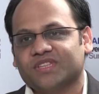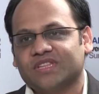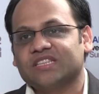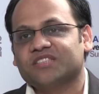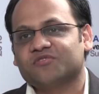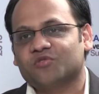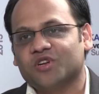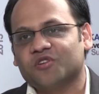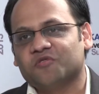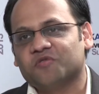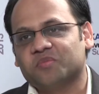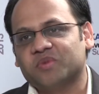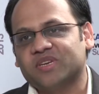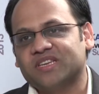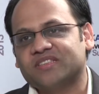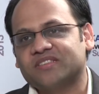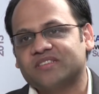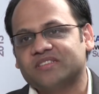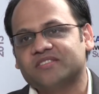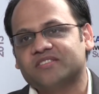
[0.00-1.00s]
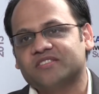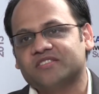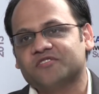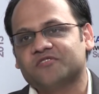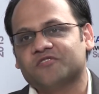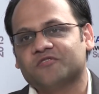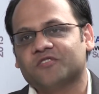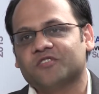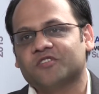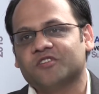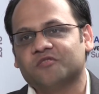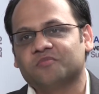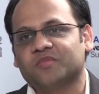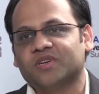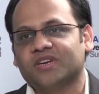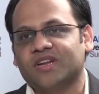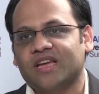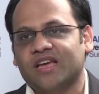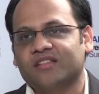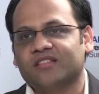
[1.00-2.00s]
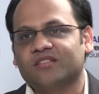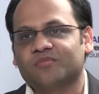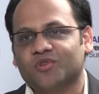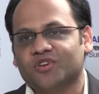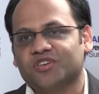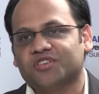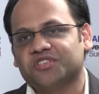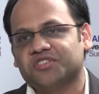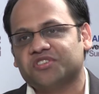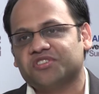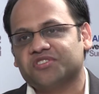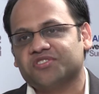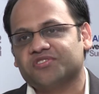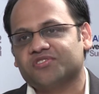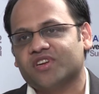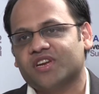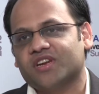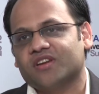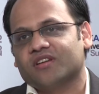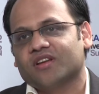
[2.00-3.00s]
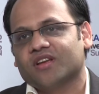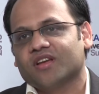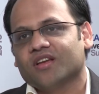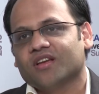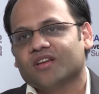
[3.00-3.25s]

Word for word: that's one of the biggest concerns of the government and the politicians right